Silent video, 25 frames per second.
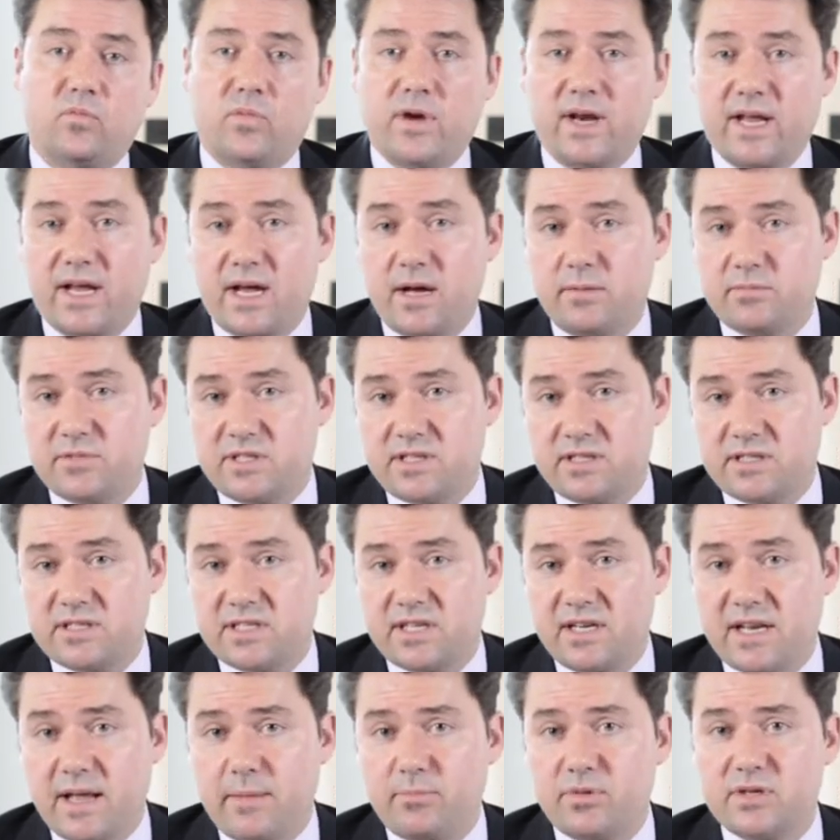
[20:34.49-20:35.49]
when it comes to
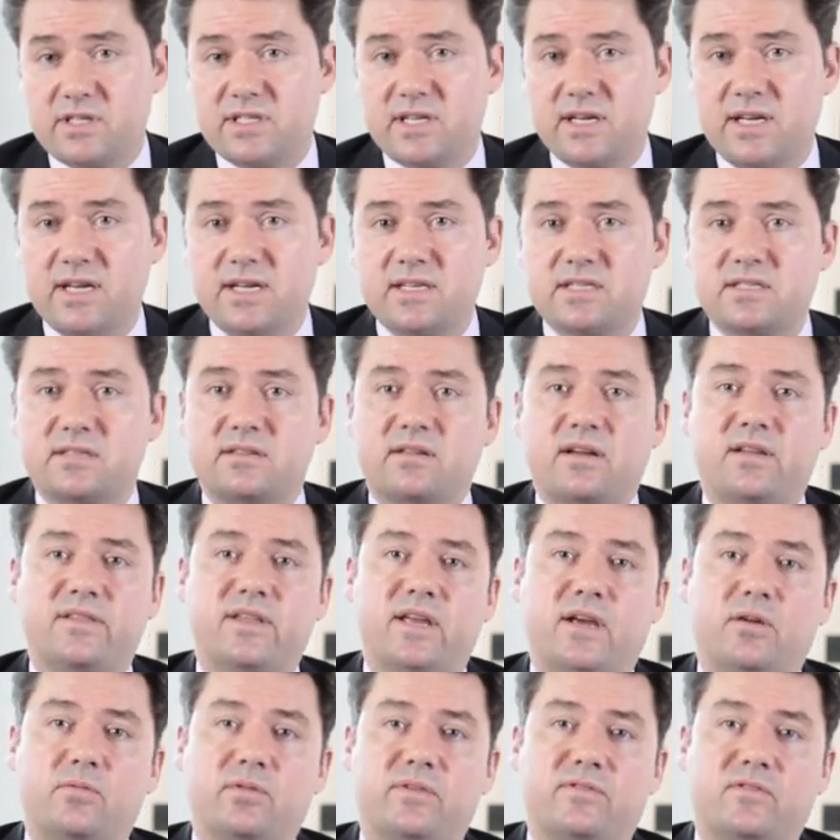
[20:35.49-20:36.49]
celebrities, I
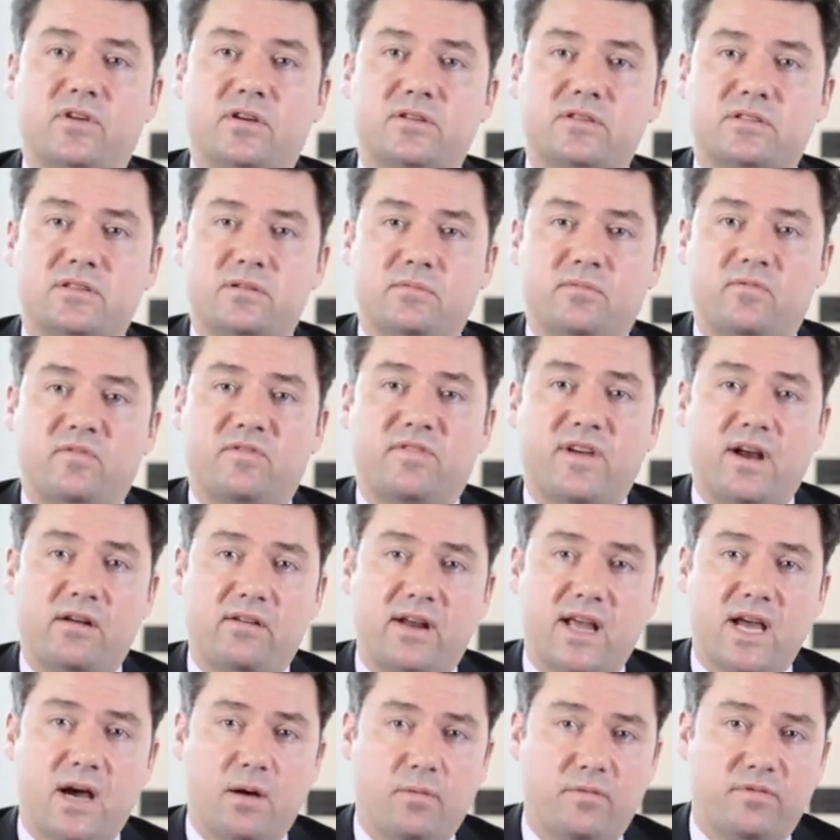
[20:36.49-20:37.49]
think we've got some
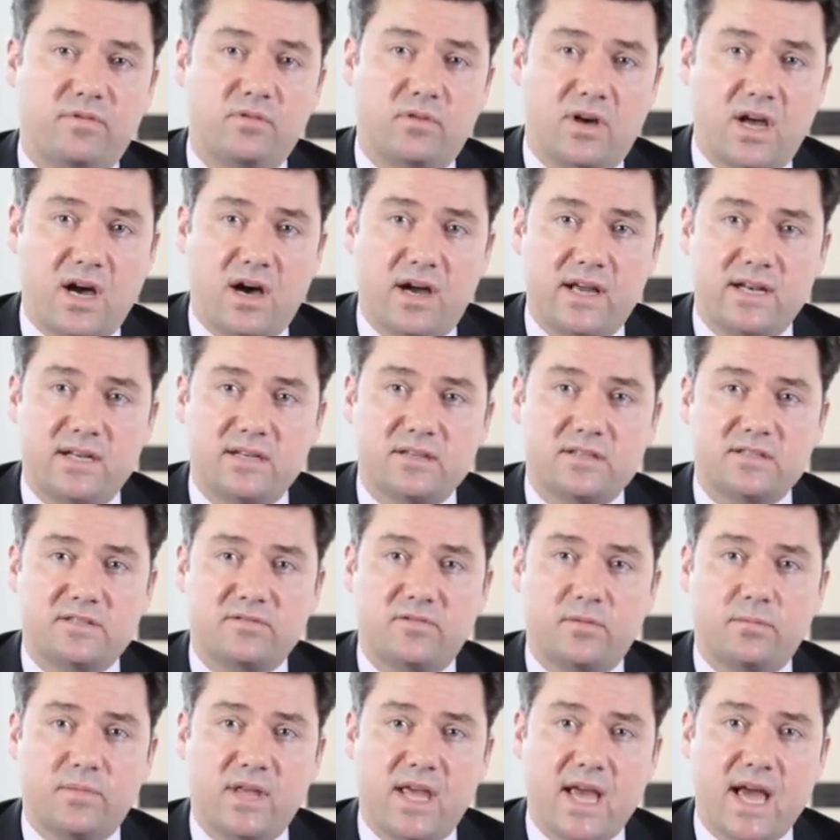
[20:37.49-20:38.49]
very helpful guidance
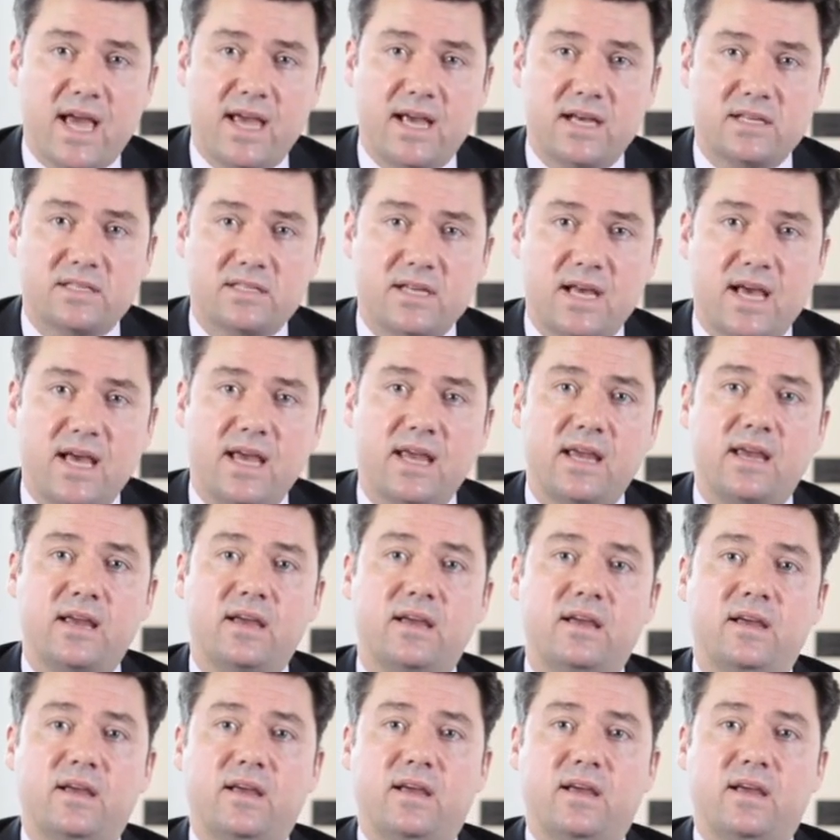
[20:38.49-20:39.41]
from the ASA